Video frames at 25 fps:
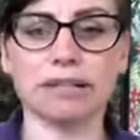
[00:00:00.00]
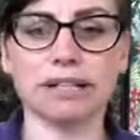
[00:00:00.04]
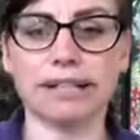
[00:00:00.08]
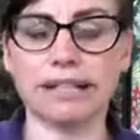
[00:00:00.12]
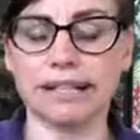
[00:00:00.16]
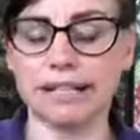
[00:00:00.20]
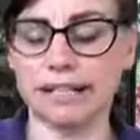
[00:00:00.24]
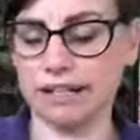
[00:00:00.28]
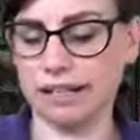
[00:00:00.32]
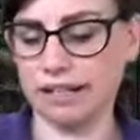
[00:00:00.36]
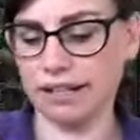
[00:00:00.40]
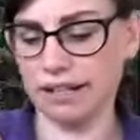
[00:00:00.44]

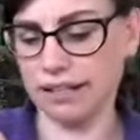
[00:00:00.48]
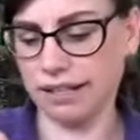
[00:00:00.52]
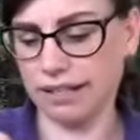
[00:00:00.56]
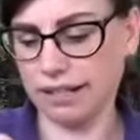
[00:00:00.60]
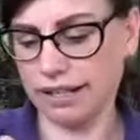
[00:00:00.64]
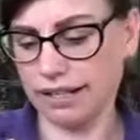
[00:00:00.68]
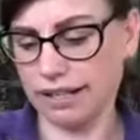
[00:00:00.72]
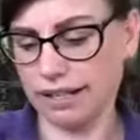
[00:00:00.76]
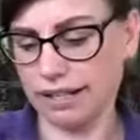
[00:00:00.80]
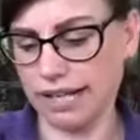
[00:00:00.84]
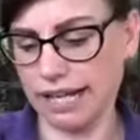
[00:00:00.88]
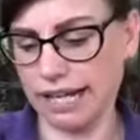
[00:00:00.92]

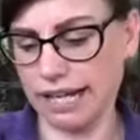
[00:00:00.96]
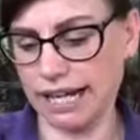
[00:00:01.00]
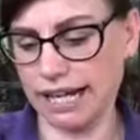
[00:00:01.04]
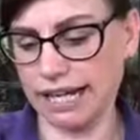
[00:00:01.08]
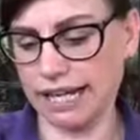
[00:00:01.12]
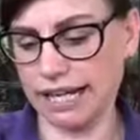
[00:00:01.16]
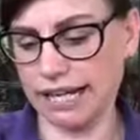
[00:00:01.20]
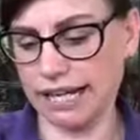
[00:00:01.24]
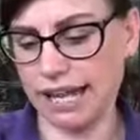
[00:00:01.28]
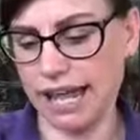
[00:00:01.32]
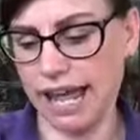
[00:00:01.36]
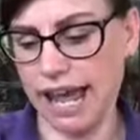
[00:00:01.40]

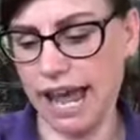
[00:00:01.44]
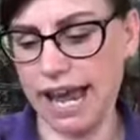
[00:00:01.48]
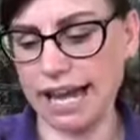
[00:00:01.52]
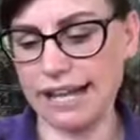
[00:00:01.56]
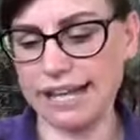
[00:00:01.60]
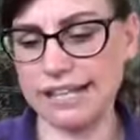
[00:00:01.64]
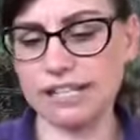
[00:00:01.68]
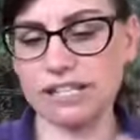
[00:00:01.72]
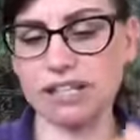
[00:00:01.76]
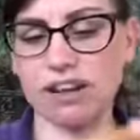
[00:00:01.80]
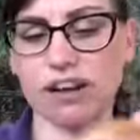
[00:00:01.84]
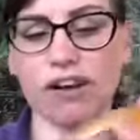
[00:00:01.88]
in
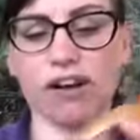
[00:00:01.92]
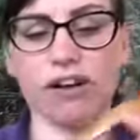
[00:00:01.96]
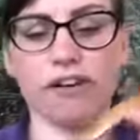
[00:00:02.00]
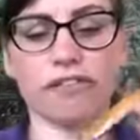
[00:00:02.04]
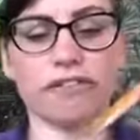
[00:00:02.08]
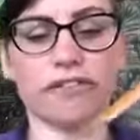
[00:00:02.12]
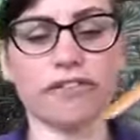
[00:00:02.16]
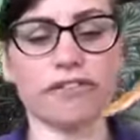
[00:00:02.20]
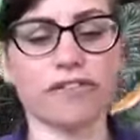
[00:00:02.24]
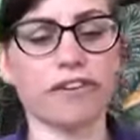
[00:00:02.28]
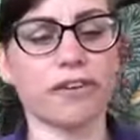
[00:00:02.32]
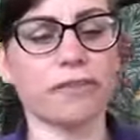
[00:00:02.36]
any sort
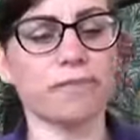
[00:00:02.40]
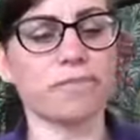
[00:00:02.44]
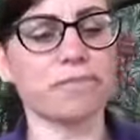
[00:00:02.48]
of